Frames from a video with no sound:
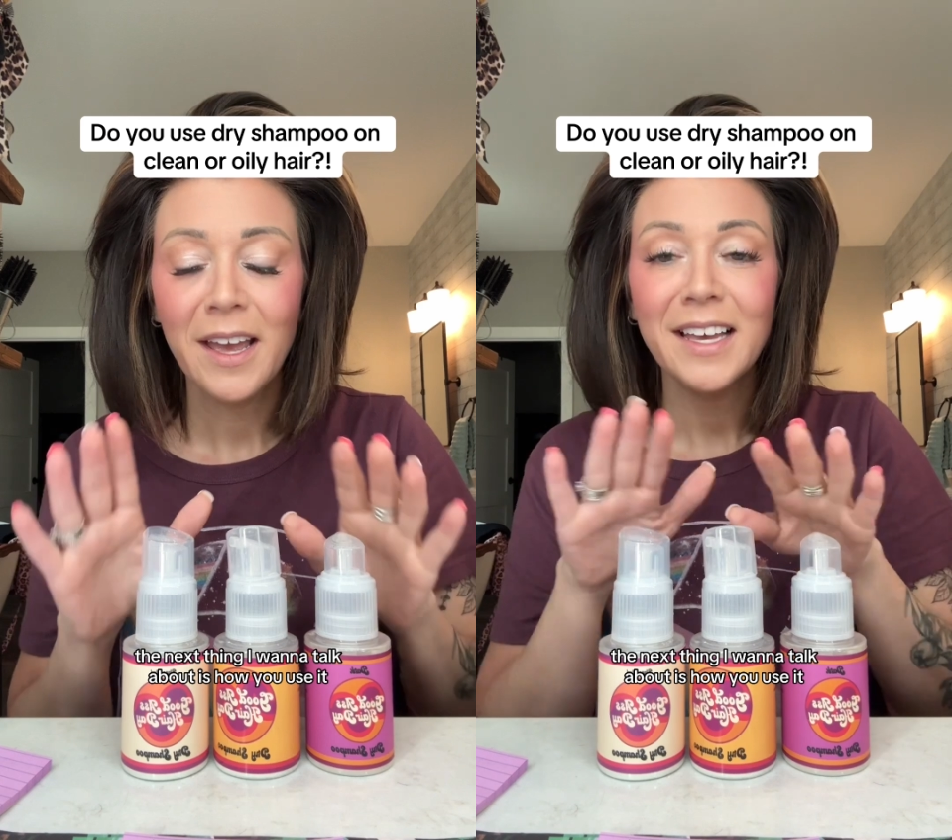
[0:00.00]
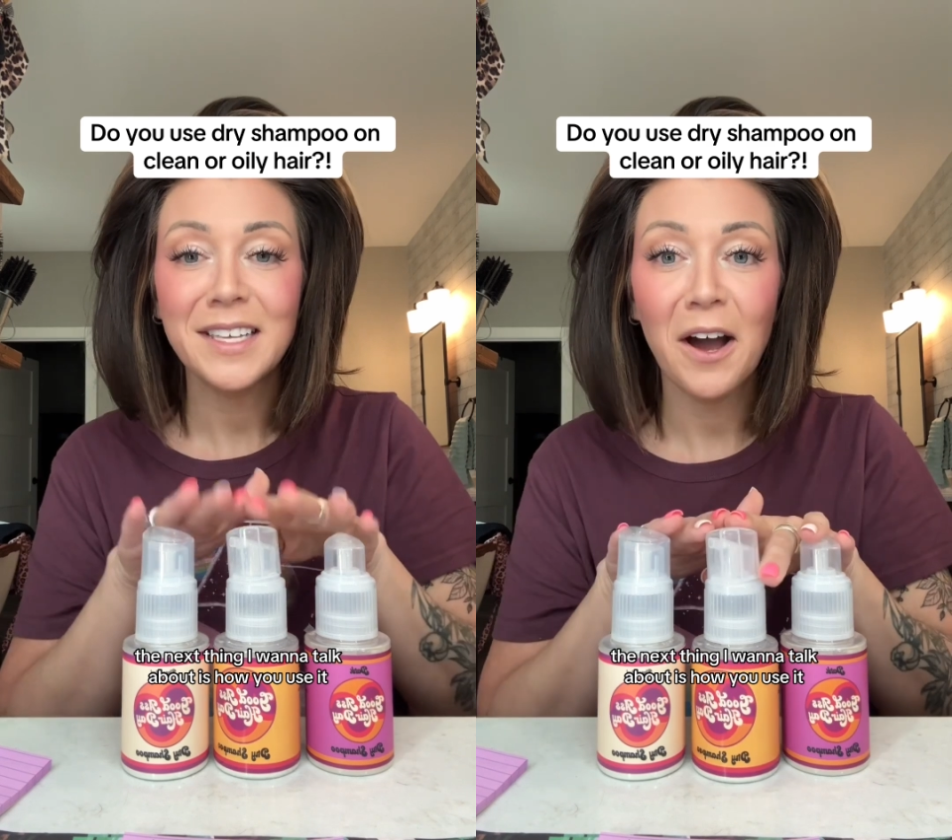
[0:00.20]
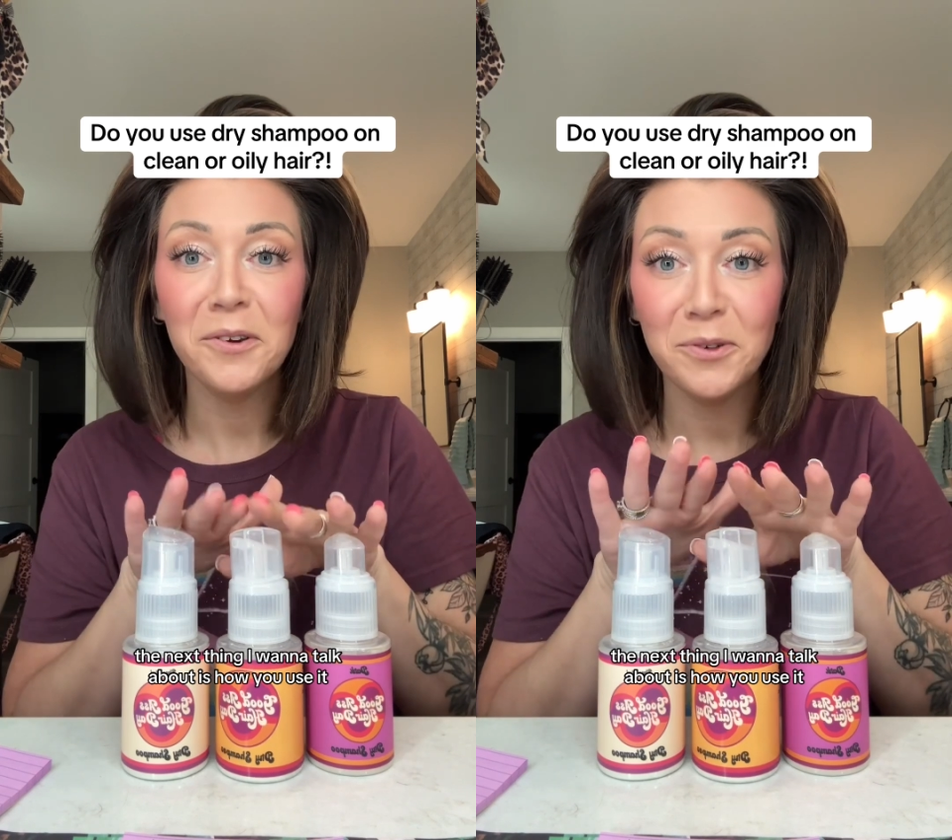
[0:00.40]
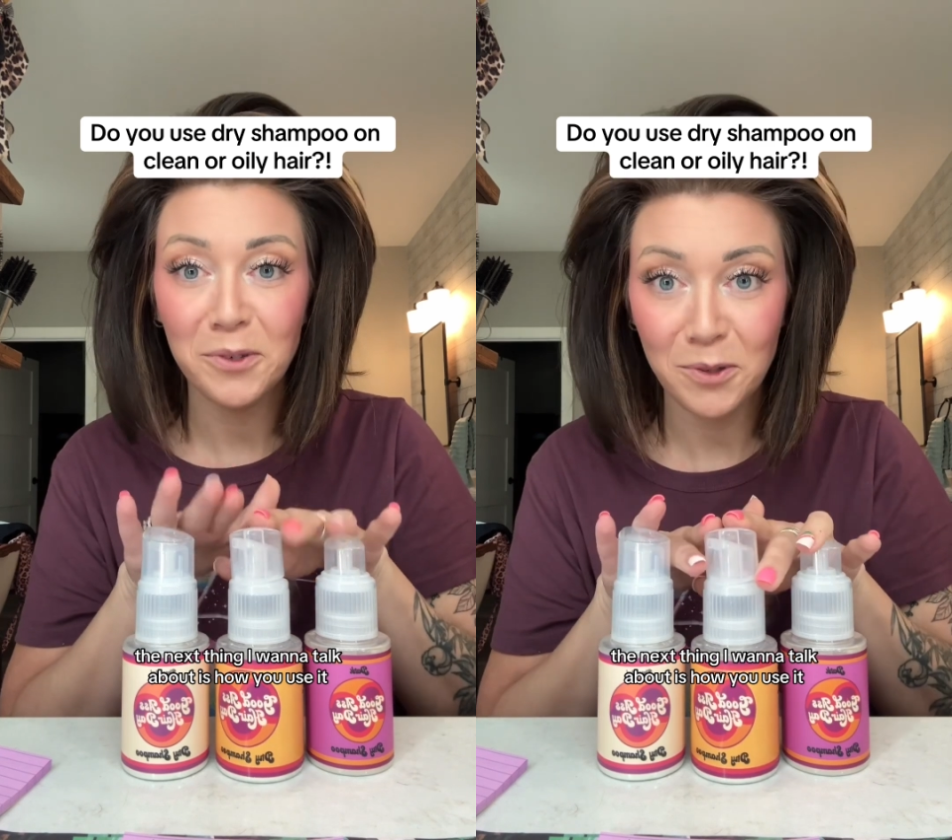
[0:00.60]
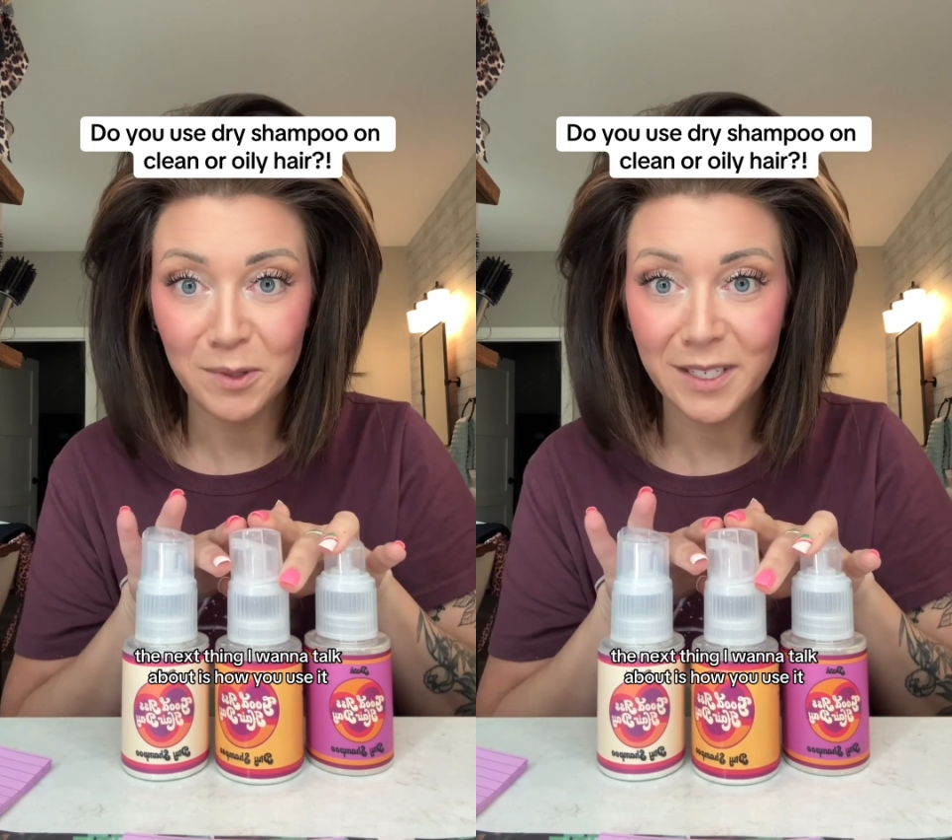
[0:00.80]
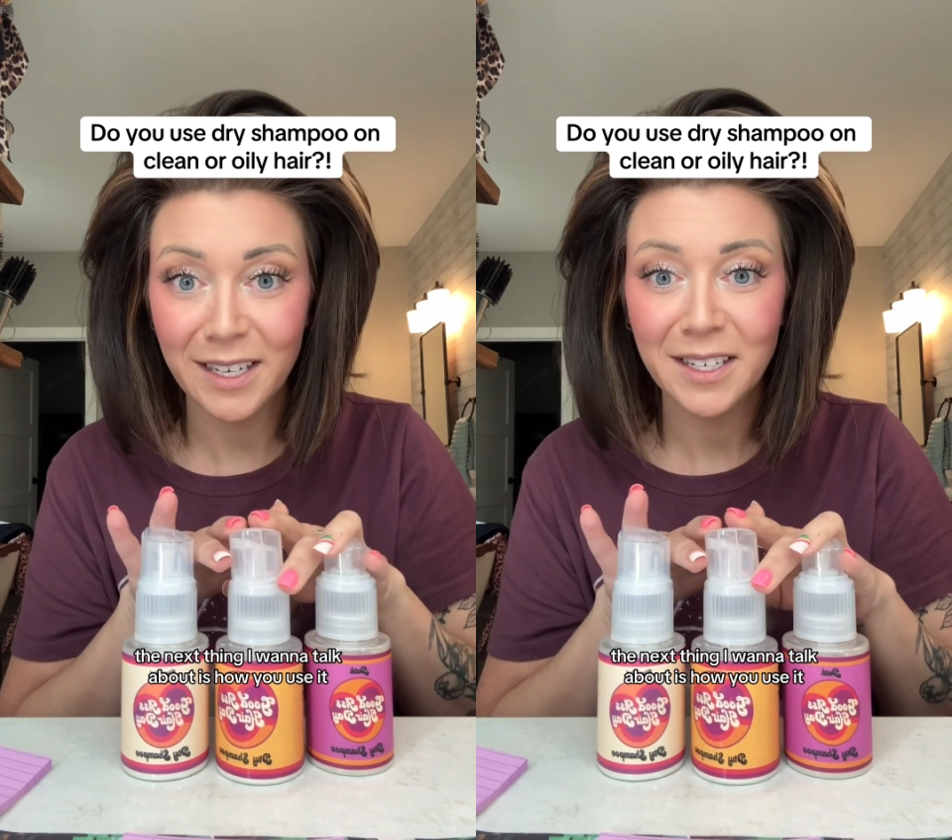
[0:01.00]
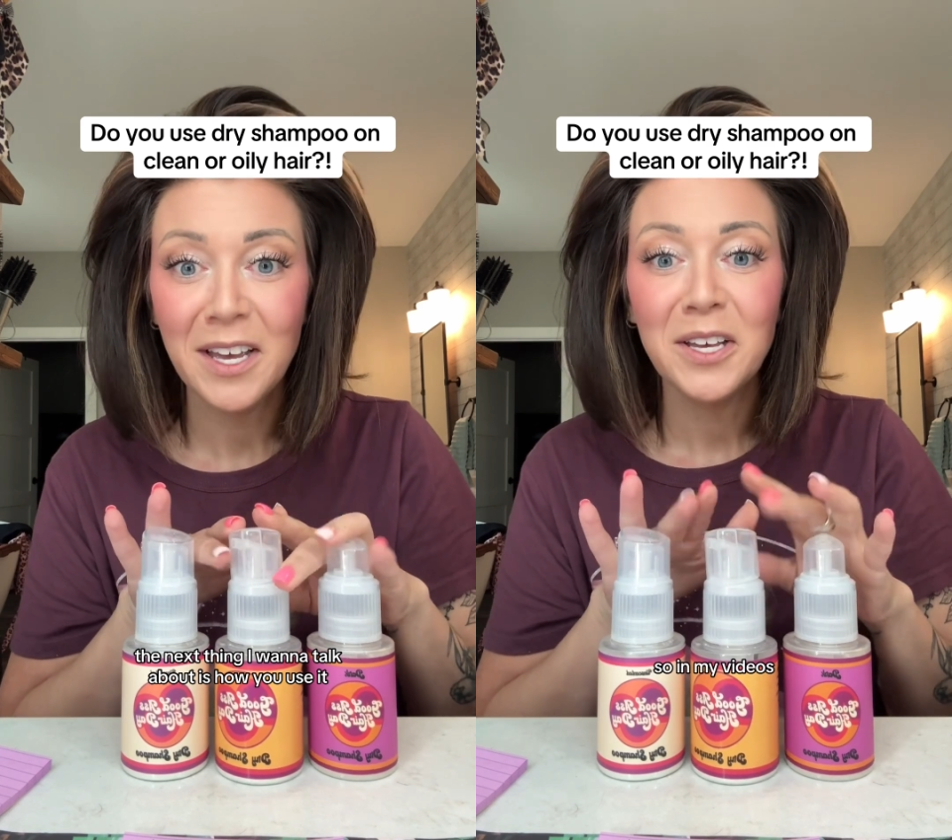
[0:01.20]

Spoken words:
is how you use it.